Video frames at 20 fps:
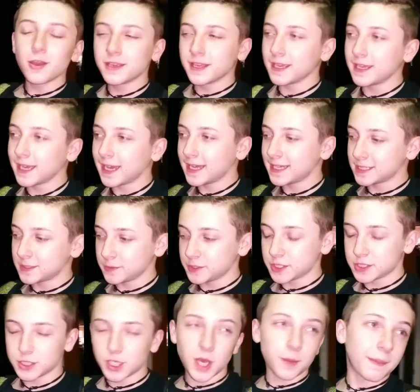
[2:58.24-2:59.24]
Okay guys, we
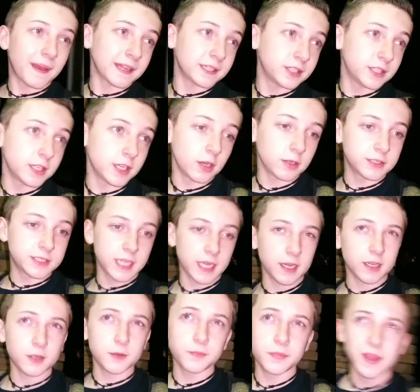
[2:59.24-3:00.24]
just got back to the
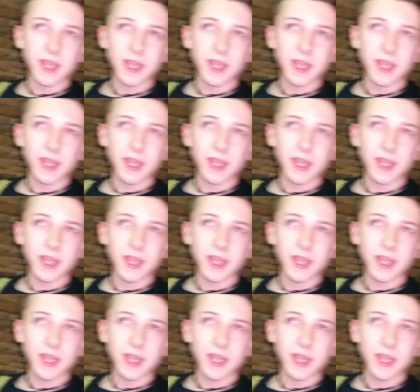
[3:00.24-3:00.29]
hotel.